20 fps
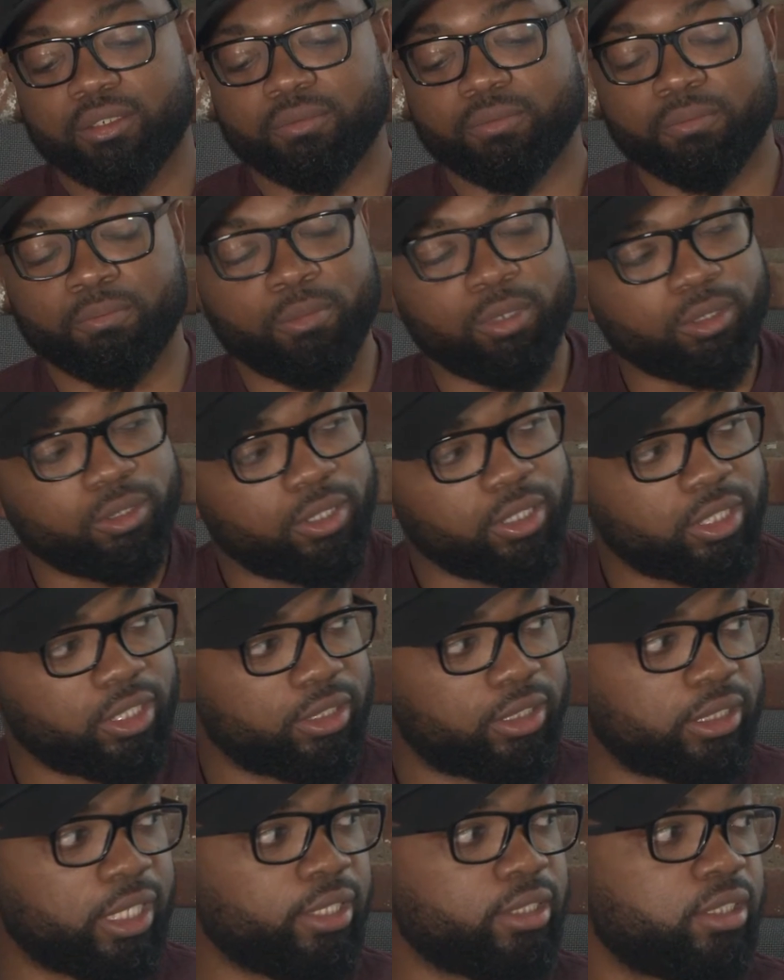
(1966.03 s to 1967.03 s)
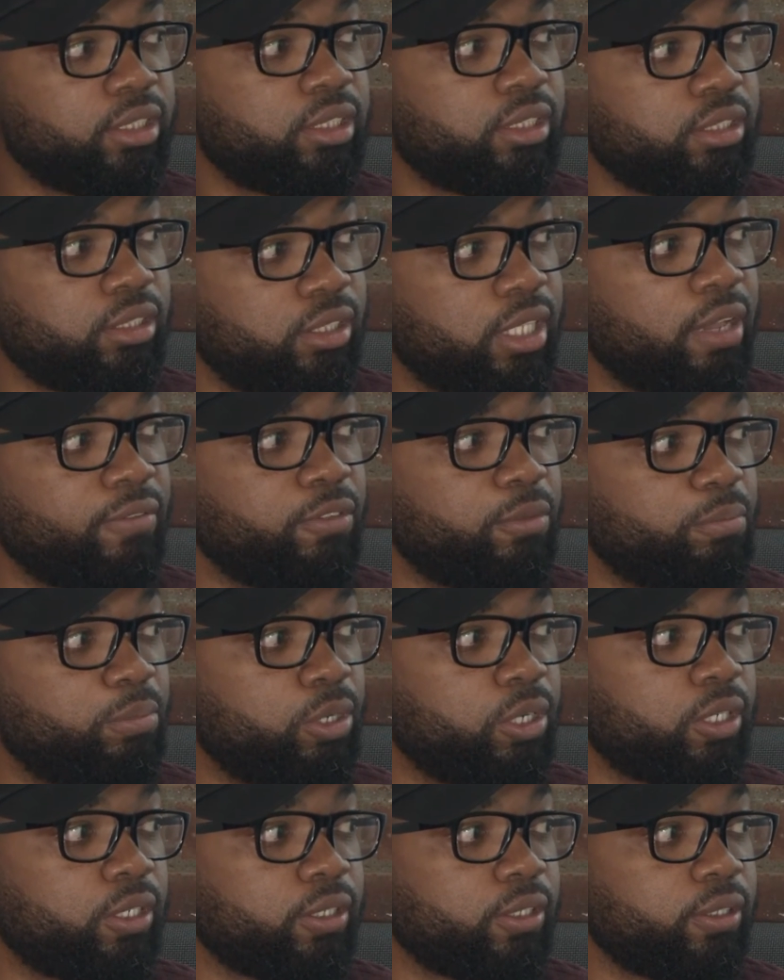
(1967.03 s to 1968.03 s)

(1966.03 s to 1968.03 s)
the consensus is Devin Booker.